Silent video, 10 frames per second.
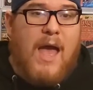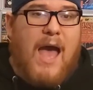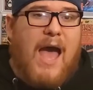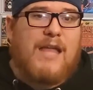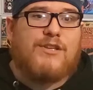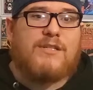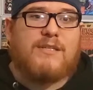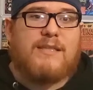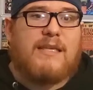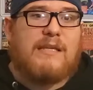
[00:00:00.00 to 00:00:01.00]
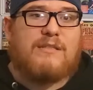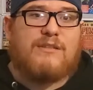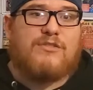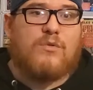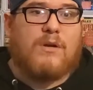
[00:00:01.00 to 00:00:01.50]
I just think it's a
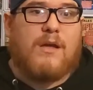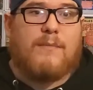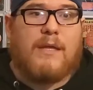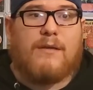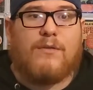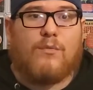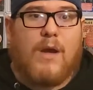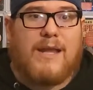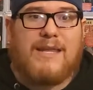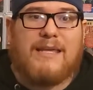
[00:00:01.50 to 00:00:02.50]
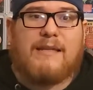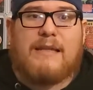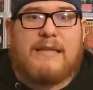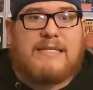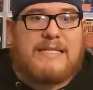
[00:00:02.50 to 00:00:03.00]
shortcoming on the writing
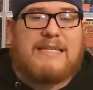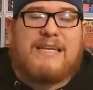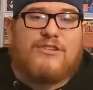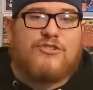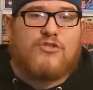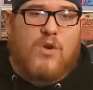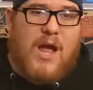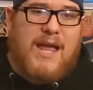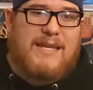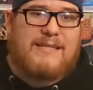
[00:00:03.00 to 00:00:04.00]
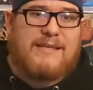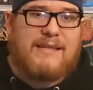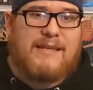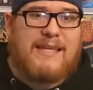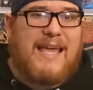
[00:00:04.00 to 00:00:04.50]
and Disney just trying
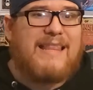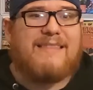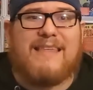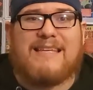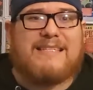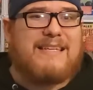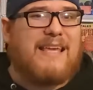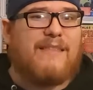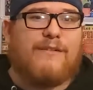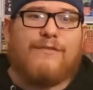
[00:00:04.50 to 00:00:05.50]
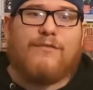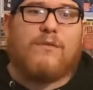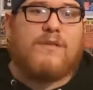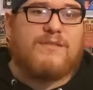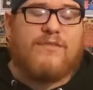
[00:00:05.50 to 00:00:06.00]
to get things together for
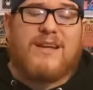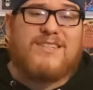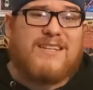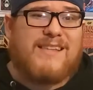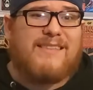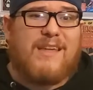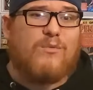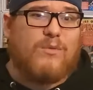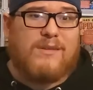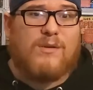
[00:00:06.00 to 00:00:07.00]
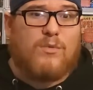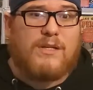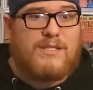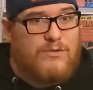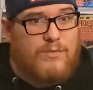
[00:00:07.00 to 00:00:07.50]
this franchise that they really
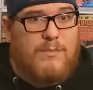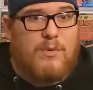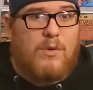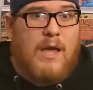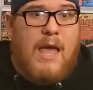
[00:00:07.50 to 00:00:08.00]
wanted to reboot.